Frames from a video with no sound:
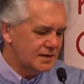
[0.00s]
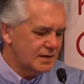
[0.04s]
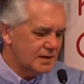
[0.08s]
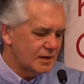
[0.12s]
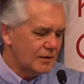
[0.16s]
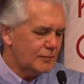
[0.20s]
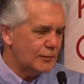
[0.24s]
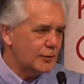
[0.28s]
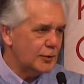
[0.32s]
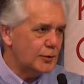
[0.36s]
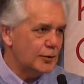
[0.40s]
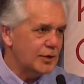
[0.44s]

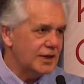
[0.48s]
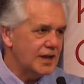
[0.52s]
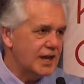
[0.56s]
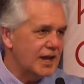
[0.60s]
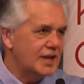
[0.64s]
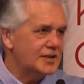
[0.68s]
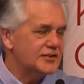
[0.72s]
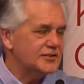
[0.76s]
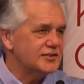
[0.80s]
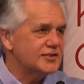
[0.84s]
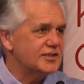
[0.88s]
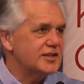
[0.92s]
of all the
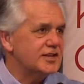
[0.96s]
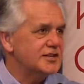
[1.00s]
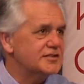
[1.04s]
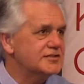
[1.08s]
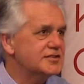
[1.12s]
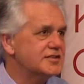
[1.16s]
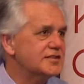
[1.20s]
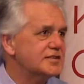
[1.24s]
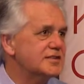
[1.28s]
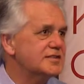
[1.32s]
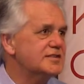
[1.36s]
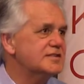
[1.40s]

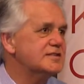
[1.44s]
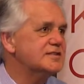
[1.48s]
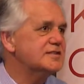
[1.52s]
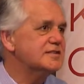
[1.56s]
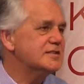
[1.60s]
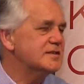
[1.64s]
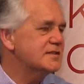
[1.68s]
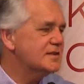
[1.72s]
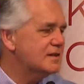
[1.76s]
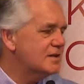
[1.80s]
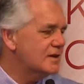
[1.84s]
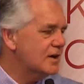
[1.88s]

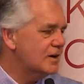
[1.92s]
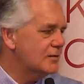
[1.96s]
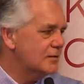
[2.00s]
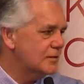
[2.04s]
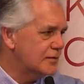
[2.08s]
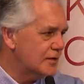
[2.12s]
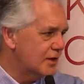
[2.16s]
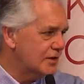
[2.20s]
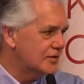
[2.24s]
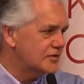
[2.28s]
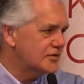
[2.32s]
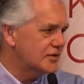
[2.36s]
ancestors over
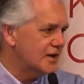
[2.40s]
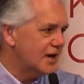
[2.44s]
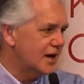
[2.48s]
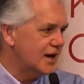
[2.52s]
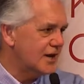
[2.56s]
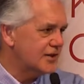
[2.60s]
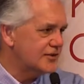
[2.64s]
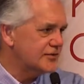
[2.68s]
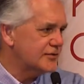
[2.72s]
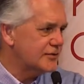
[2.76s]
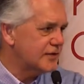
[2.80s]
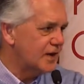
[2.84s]
those
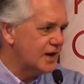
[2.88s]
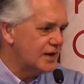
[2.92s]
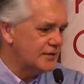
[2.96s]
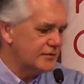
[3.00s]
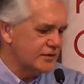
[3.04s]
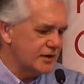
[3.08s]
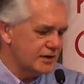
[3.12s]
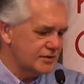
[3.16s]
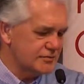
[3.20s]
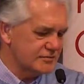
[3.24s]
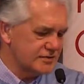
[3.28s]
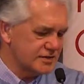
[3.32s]
last
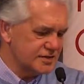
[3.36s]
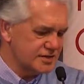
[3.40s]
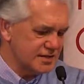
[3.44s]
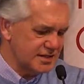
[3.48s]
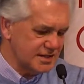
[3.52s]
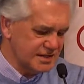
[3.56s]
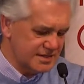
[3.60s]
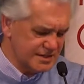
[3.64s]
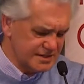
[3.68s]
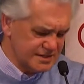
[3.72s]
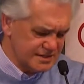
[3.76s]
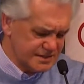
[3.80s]
500
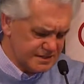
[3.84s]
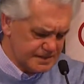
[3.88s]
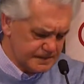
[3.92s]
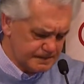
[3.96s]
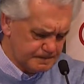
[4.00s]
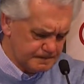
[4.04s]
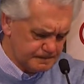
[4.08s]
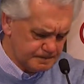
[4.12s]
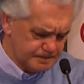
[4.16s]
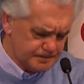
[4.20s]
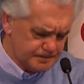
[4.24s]
years.